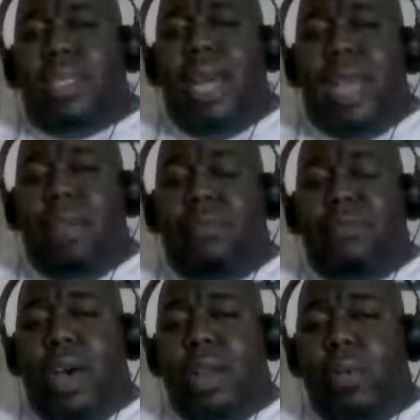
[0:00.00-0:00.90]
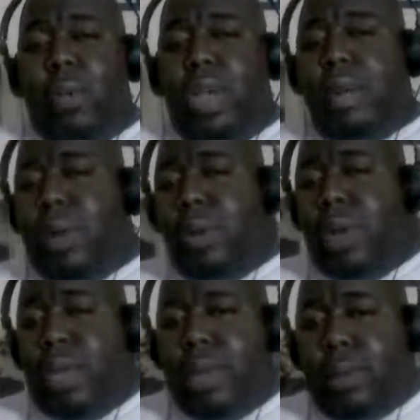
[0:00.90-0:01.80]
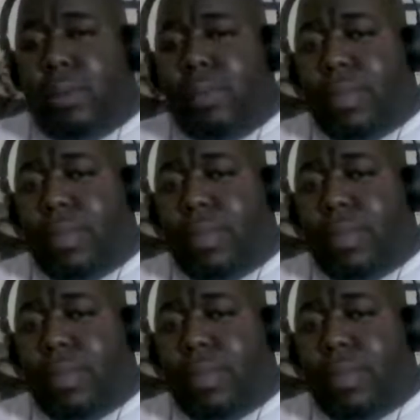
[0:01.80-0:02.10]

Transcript: Messiah, followed William O'Neill,